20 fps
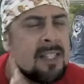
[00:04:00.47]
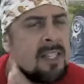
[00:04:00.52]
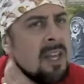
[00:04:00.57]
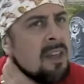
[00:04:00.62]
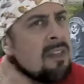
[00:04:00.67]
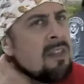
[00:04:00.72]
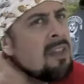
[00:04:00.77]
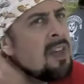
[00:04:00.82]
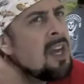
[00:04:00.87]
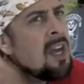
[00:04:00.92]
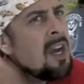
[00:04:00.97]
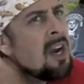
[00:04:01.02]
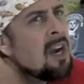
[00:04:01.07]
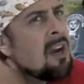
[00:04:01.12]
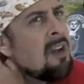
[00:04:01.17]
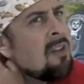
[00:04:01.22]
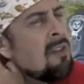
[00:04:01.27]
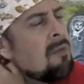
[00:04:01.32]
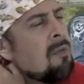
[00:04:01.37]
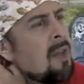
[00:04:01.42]
say
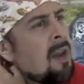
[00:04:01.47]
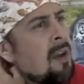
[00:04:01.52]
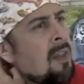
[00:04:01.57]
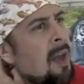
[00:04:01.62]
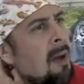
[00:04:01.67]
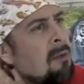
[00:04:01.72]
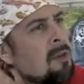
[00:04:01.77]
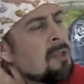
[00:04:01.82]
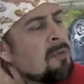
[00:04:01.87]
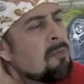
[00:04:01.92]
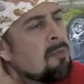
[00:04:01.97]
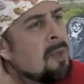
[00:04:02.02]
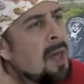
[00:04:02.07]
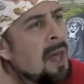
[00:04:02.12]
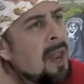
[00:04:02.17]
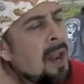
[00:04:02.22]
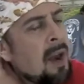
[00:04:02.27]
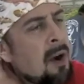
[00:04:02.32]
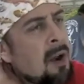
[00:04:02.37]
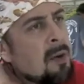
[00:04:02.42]

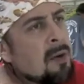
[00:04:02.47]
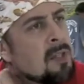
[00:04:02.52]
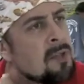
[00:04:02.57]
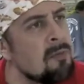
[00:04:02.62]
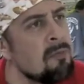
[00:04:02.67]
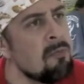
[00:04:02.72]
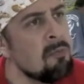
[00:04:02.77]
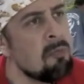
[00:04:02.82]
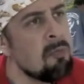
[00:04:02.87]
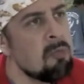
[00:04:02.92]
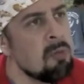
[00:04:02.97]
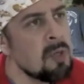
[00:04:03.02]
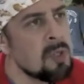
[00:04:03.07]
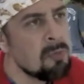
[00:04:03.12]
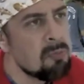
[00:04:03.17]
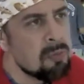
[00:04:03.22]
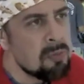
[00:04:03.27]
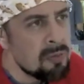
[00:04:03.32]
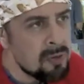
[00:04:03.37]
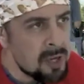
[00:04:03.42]
that area was
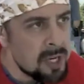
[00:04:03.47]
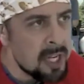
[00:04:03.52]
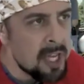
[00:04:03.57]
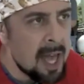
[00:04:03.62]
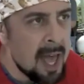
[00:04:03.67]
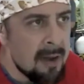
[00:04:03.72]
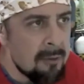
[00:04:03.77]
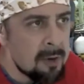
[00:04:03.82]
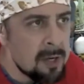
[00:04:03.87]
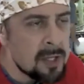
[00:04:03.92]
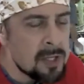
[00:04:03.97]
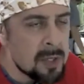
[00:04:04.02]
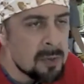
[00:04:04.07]
pretty average,